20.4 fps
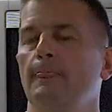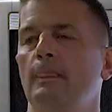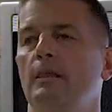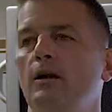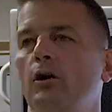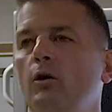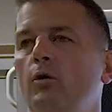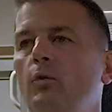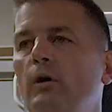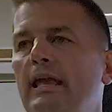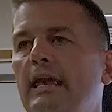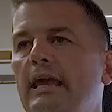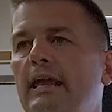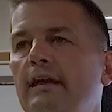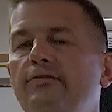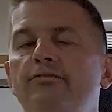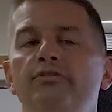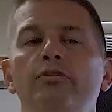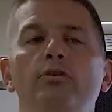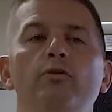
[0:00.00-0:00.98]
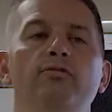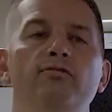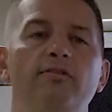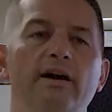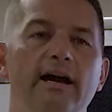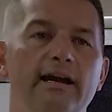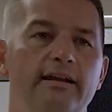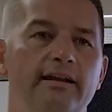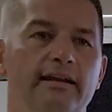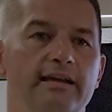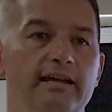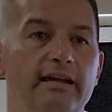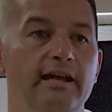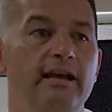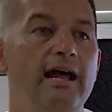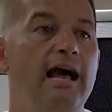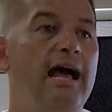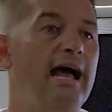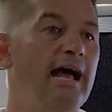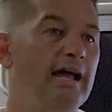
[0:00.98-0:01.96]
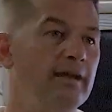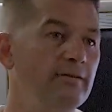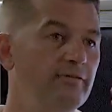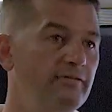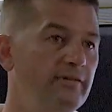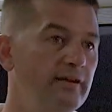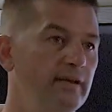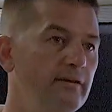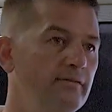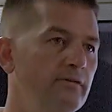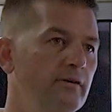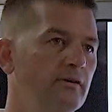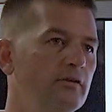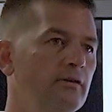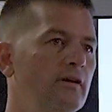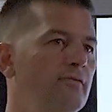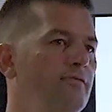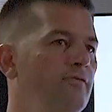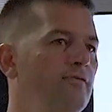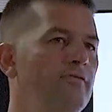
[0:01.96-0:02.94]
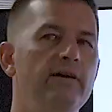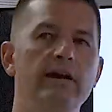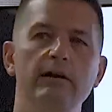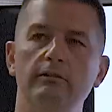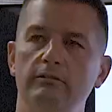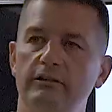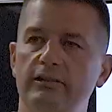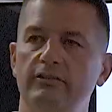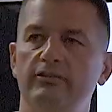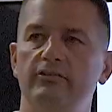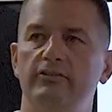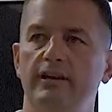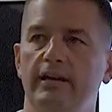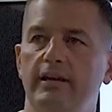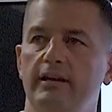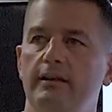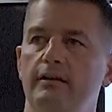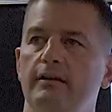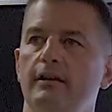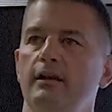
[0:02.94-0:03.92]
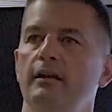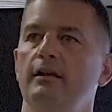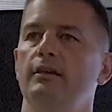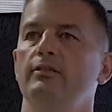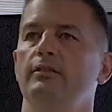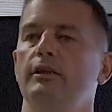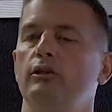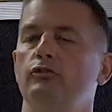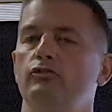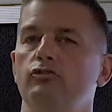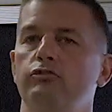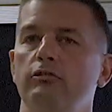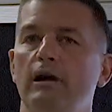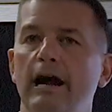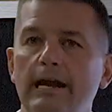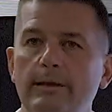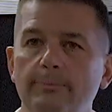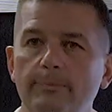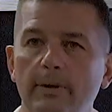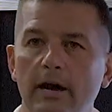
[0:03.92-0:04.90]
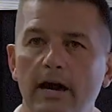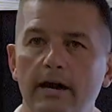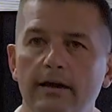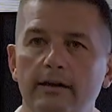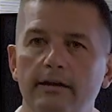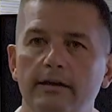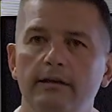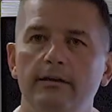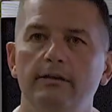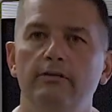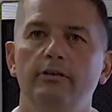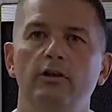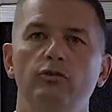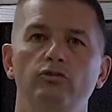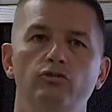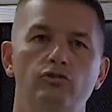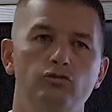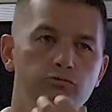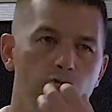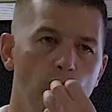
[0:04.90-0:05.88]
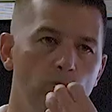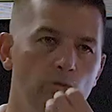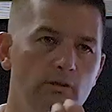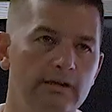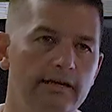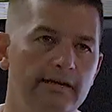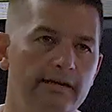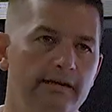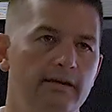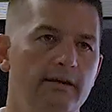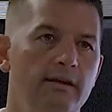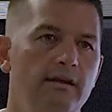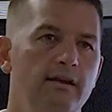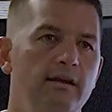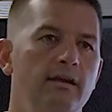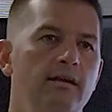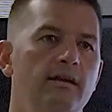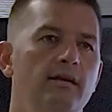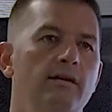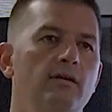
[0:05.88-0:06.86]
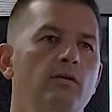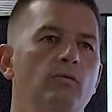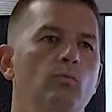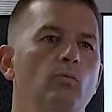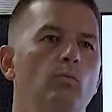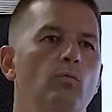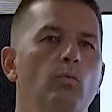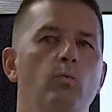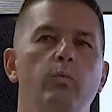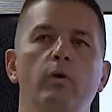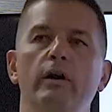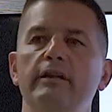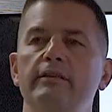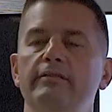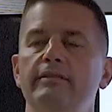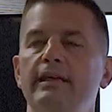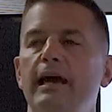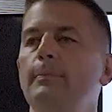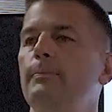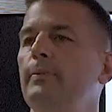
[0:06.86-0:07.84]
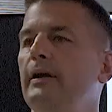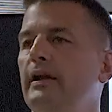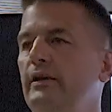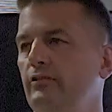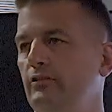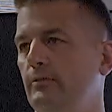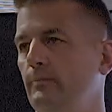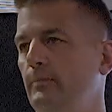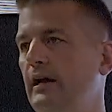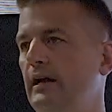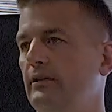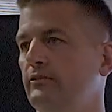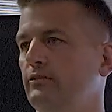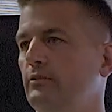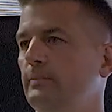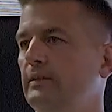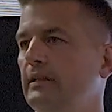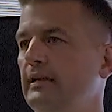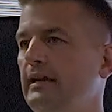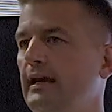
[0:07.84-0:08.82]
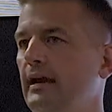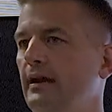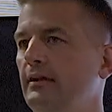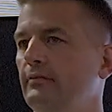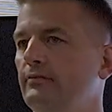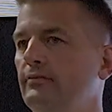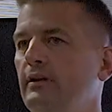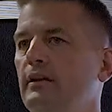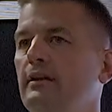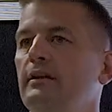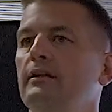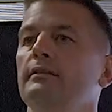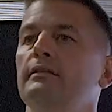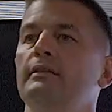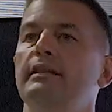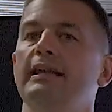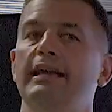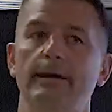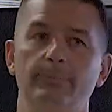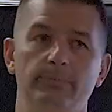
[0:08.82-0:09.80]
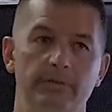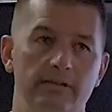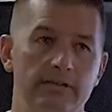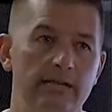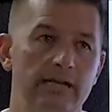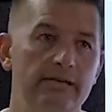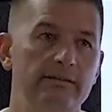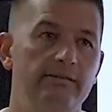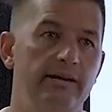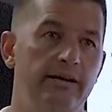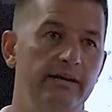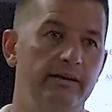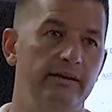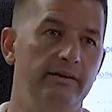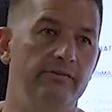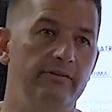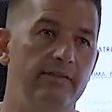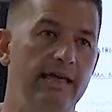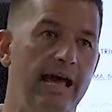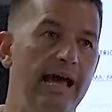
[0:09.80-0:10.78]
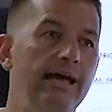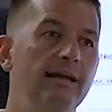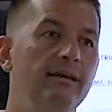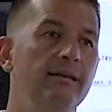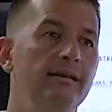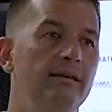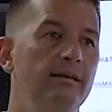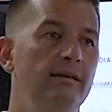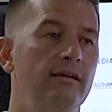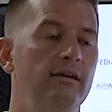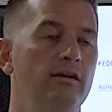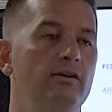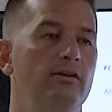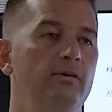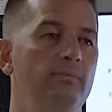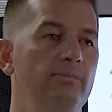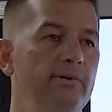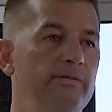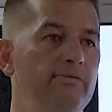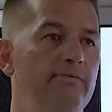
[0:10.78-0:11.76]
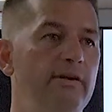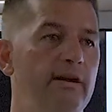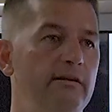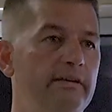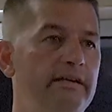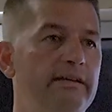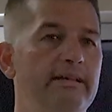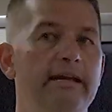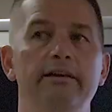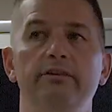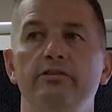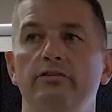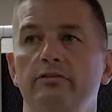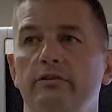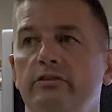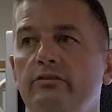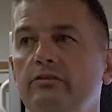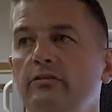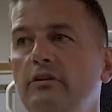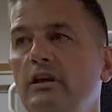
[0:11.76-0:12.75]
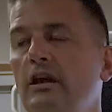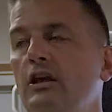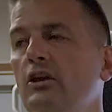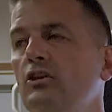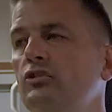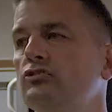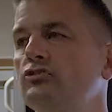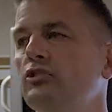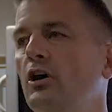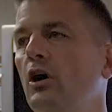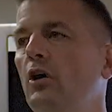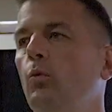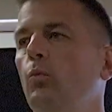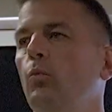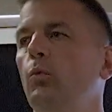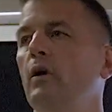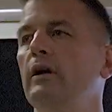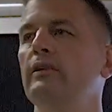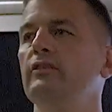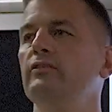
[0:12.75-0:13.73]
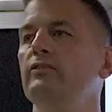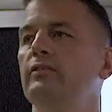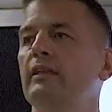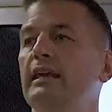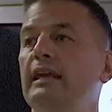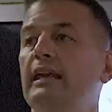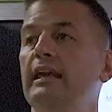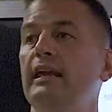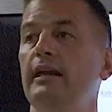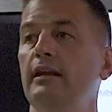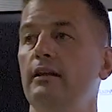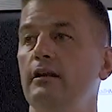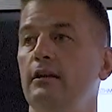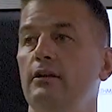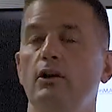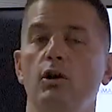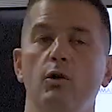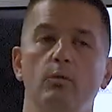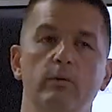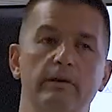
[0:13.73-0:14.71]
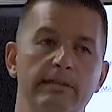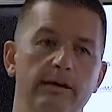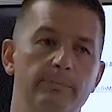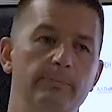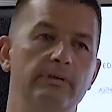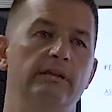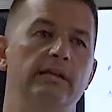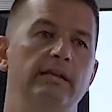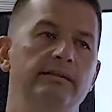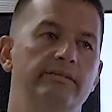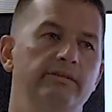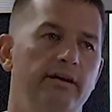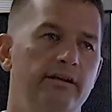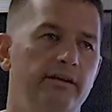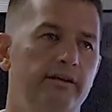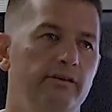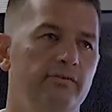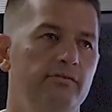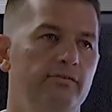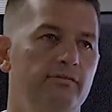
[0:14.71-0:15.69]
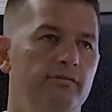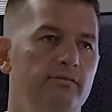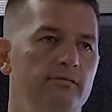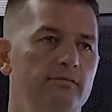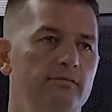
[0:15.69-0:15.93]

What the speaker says: So if you find a kid high fever, look very sick, they're tripoding, they're drooling, what does that patient possibly have? The epiglottitis. That can be very dangerous. So what is the key to know with epiglottitis?